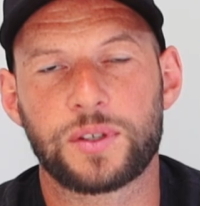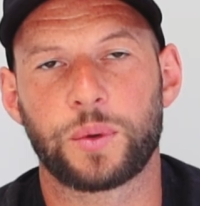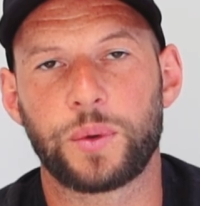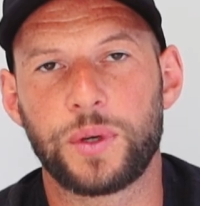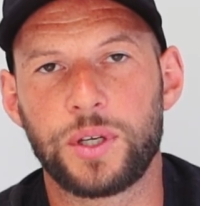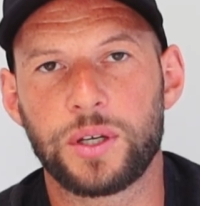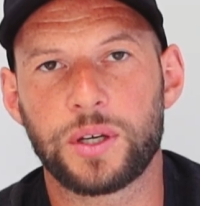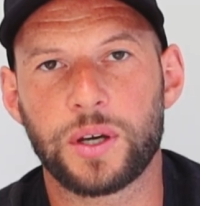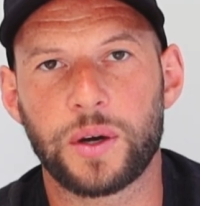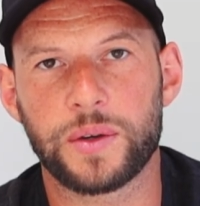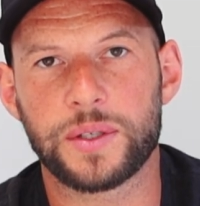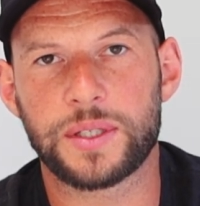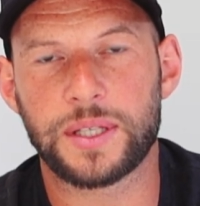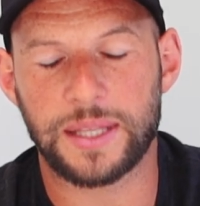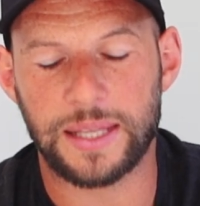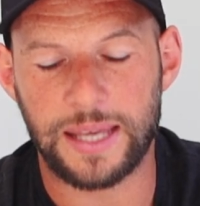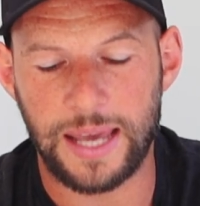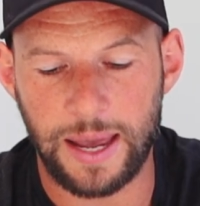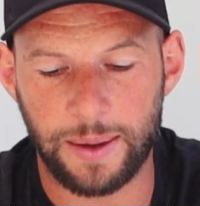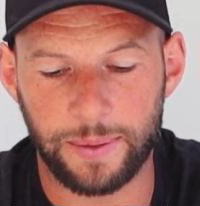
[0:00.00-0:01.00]
So when you go
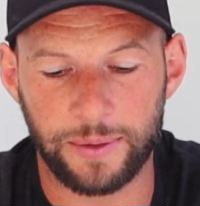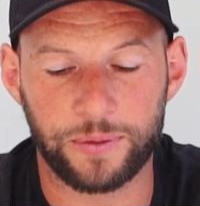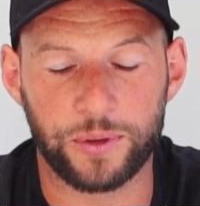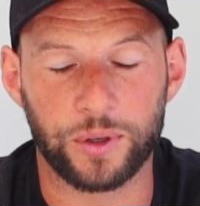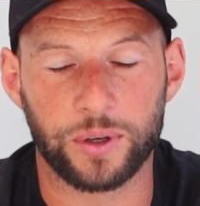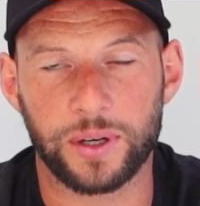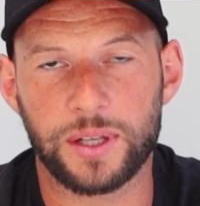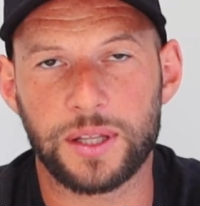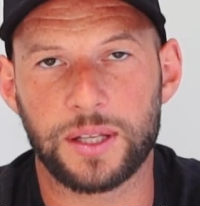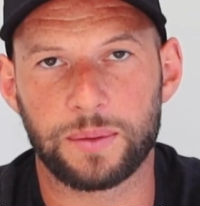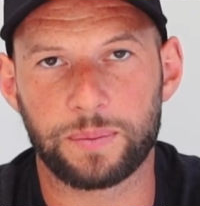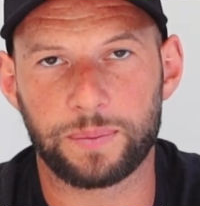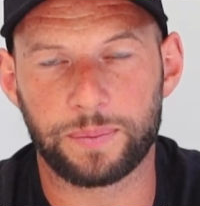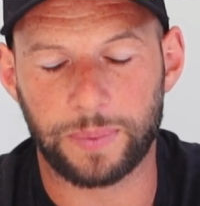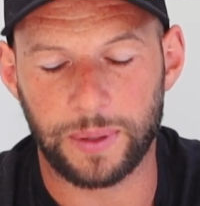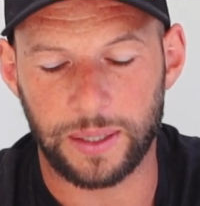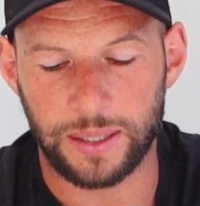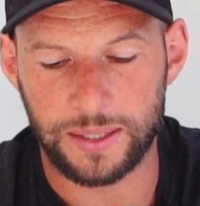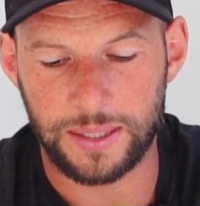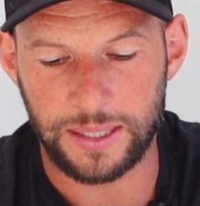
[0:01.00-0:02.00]
into the app, if you're in the
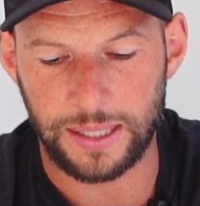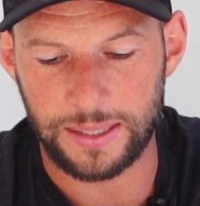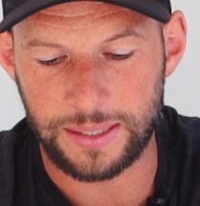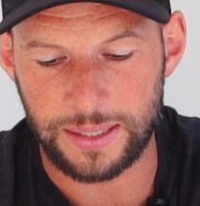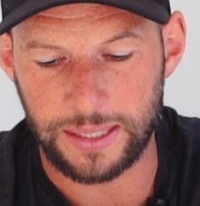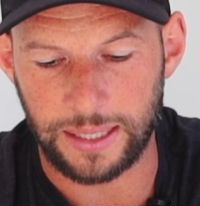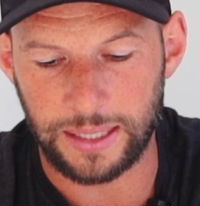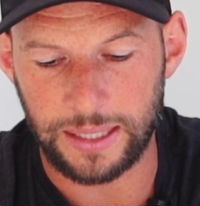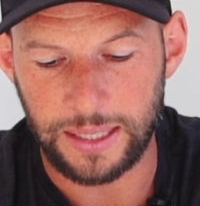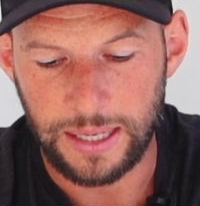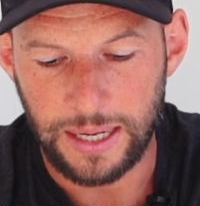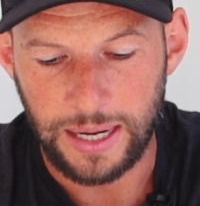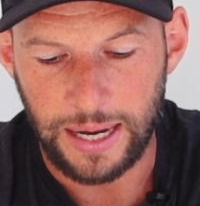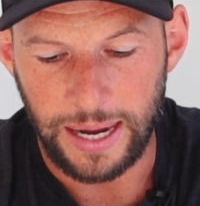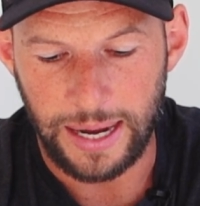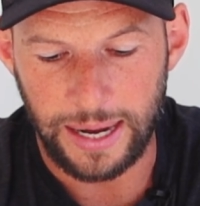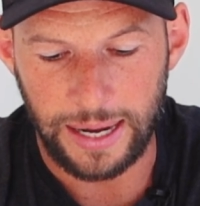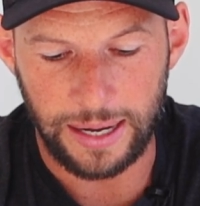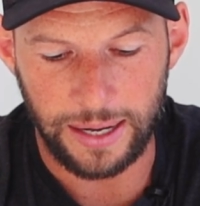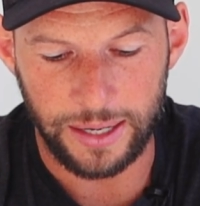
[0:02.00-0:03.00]
beta testing,
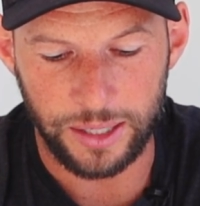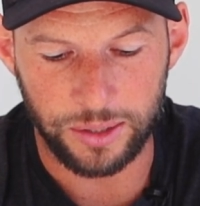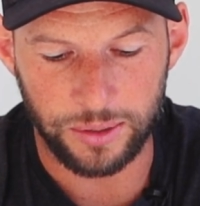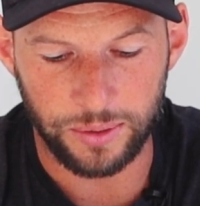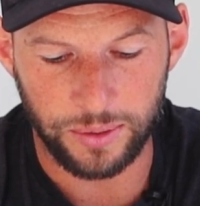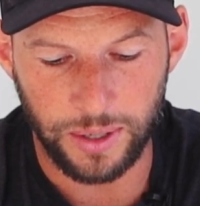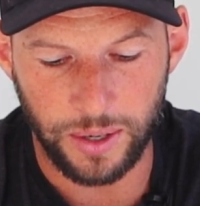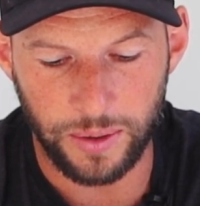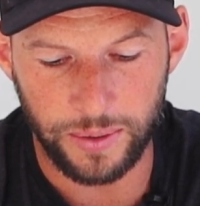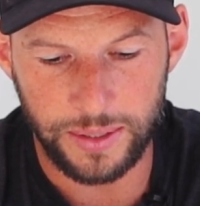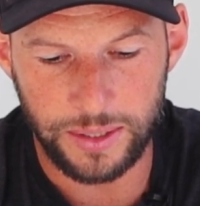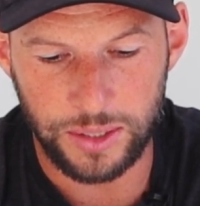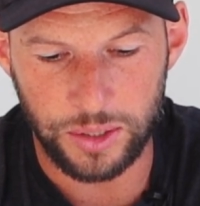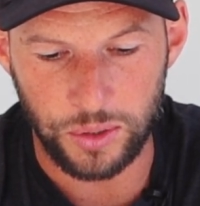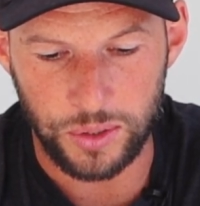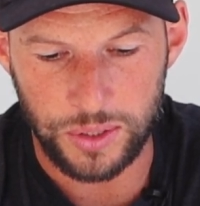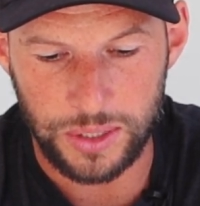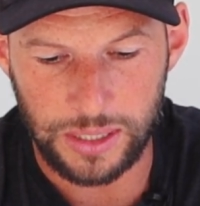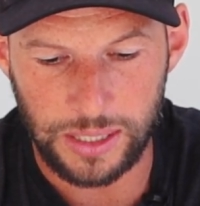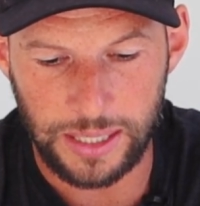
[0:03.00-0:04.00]
you go
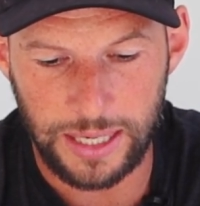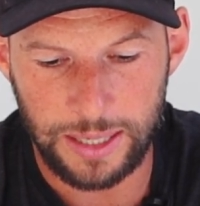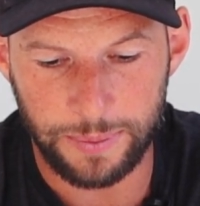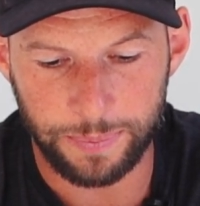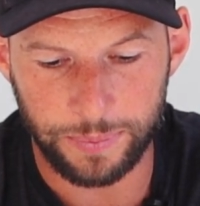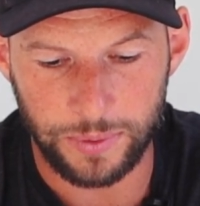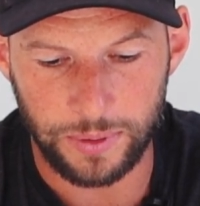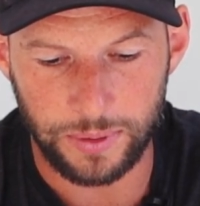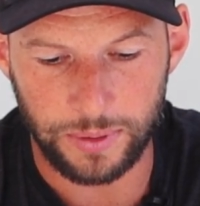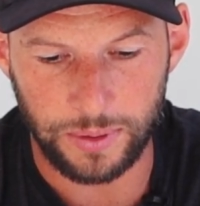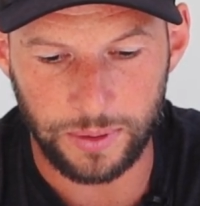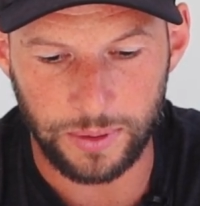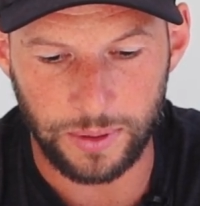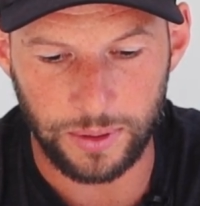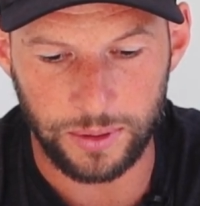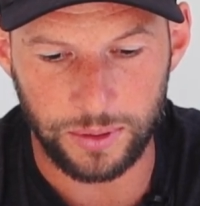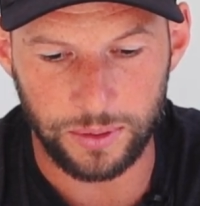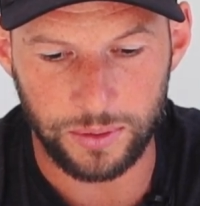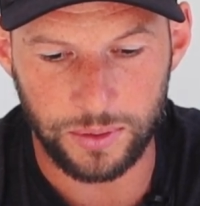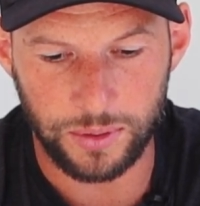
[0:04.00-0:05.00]
into your sleep,
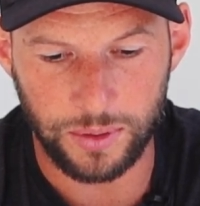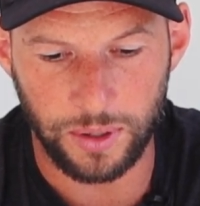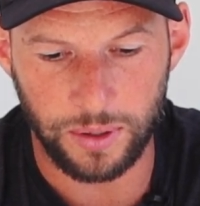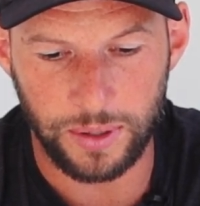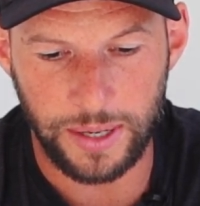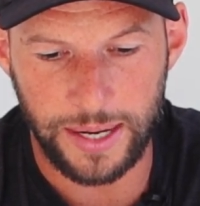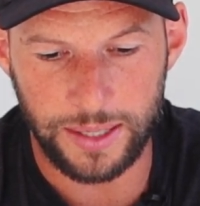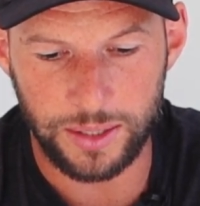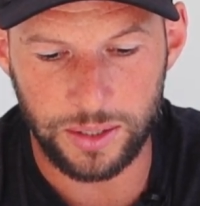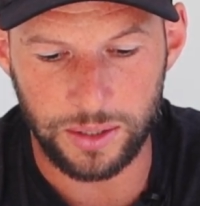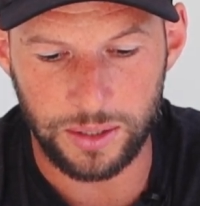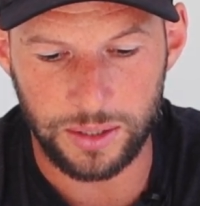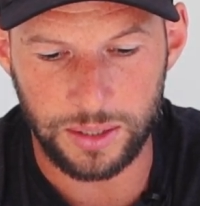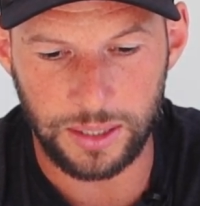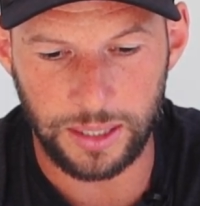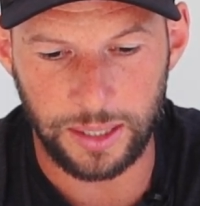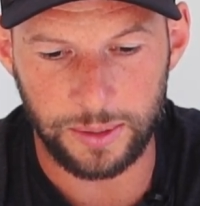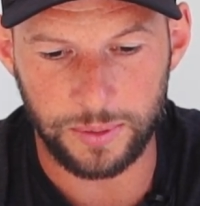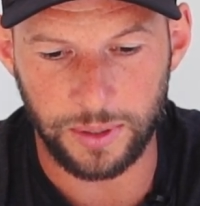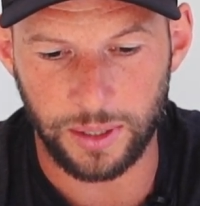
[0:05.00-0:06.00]
you scroll down to your
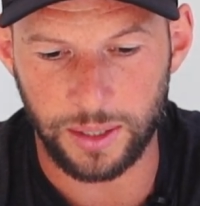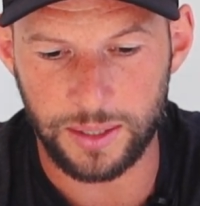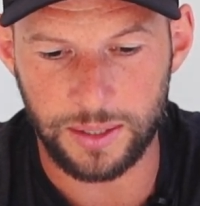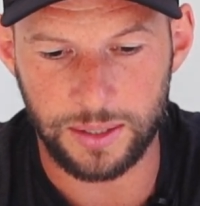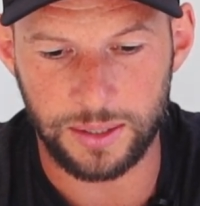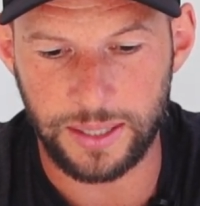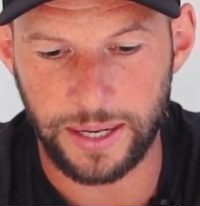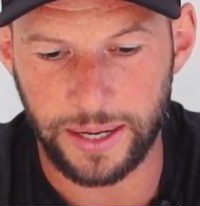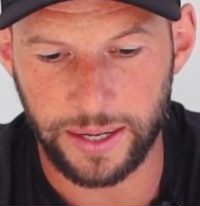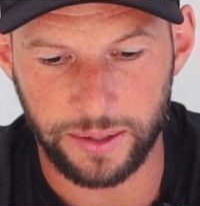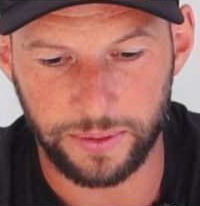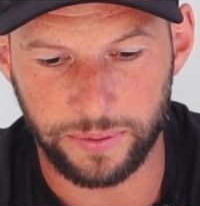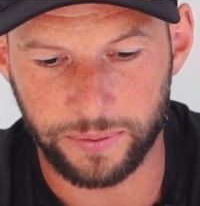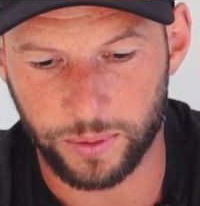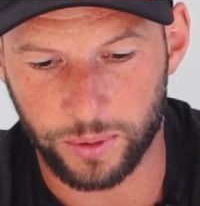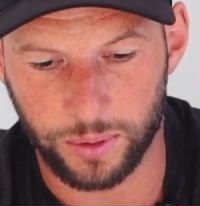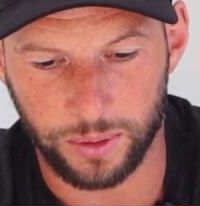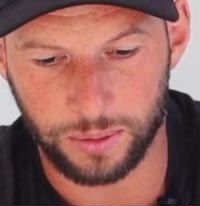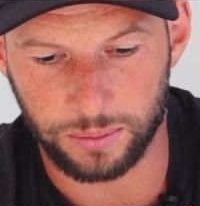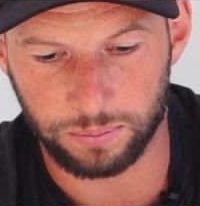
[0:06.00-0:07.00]
sleep. So this is data
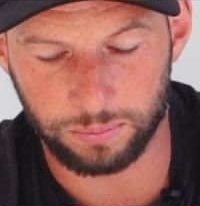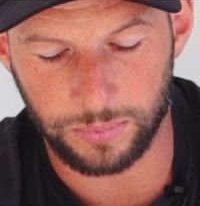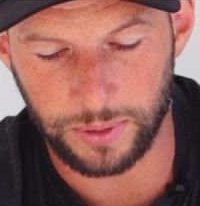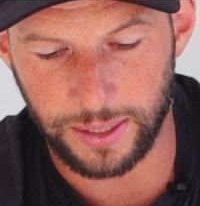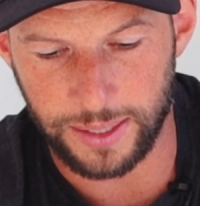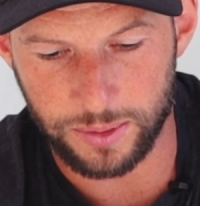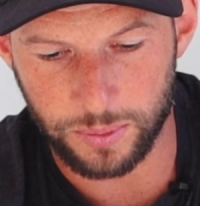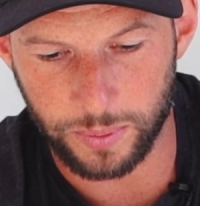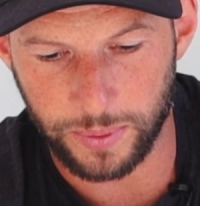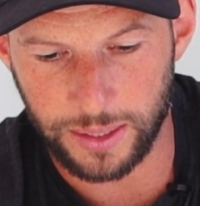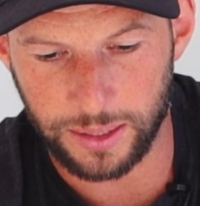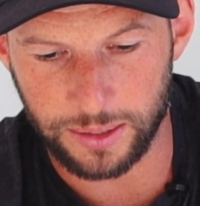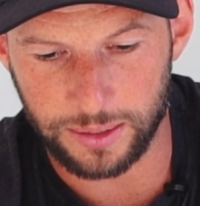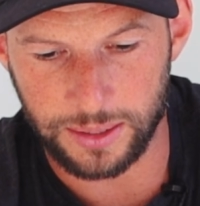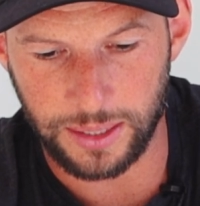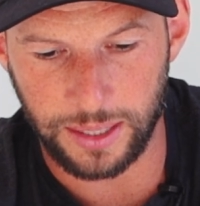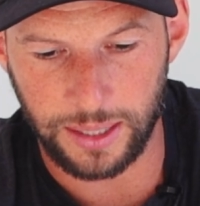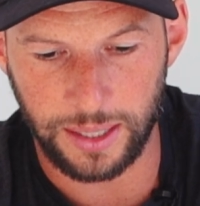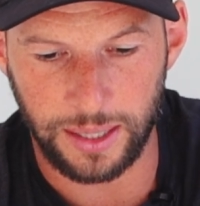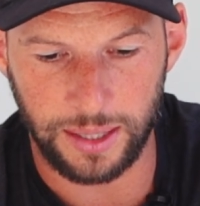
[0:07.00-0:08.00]
for last week,
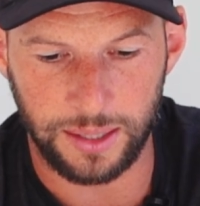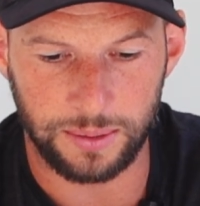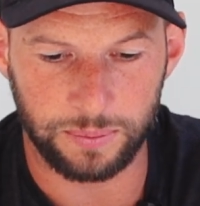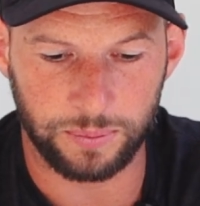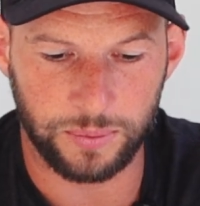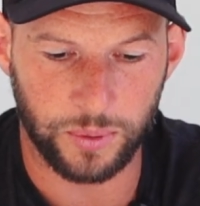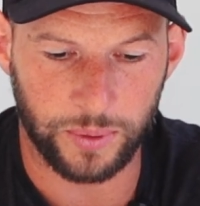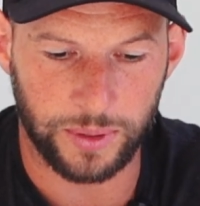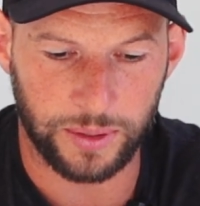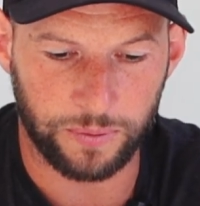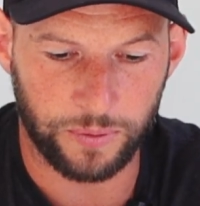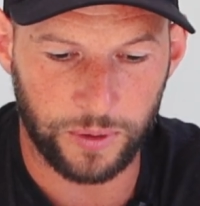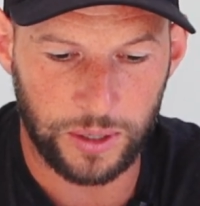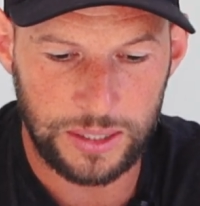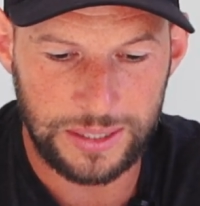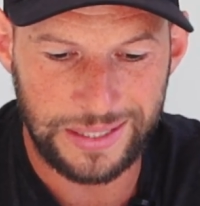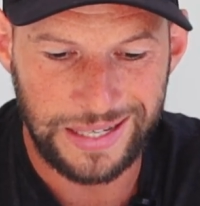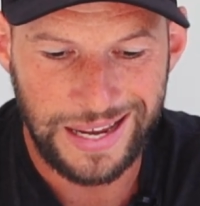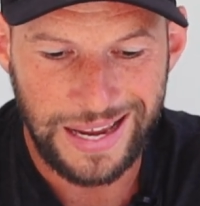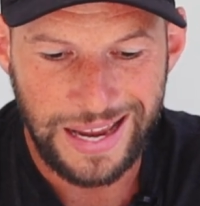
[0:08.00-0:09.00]
Saturday the
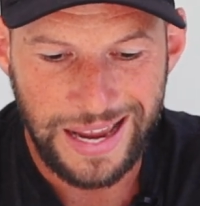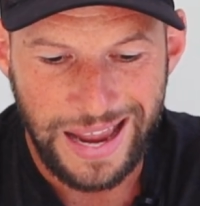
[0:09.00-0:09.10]
21st.